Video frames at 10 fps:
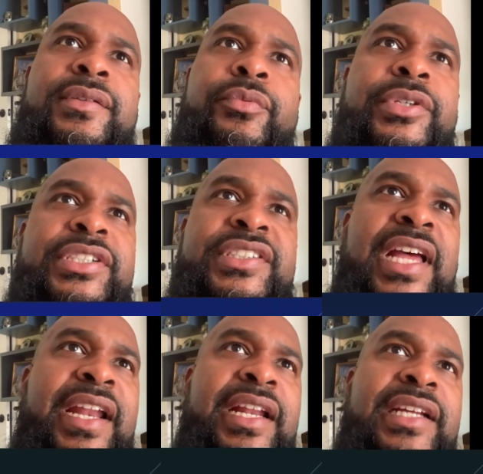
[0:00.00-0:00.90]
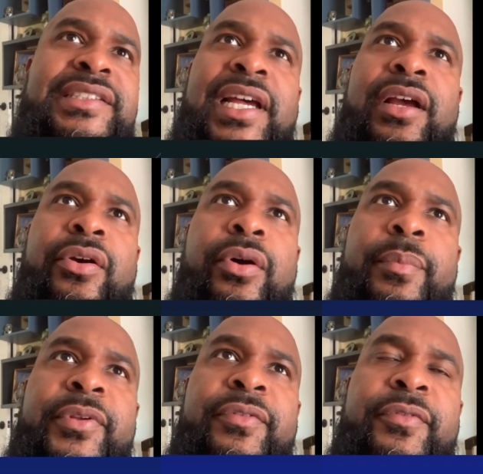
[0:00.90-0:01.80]
We just had an attack go
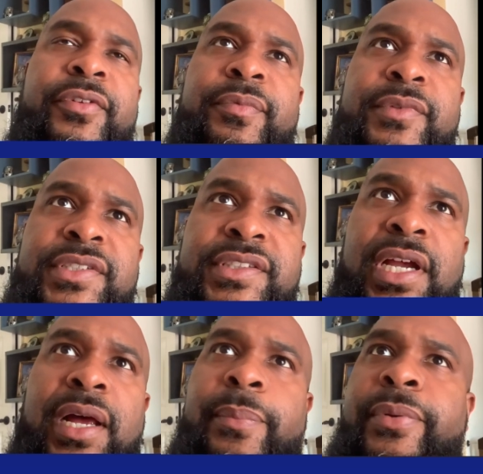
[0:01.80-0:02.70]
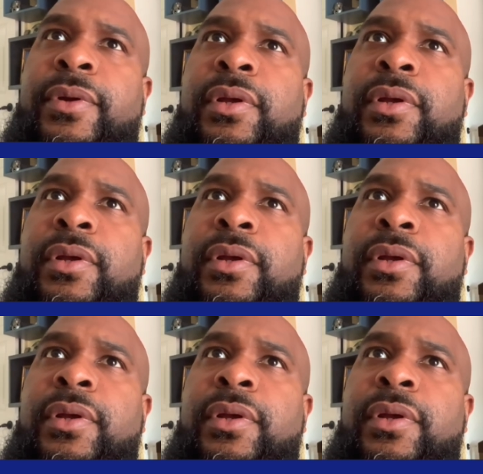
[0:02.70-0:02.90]
up the top.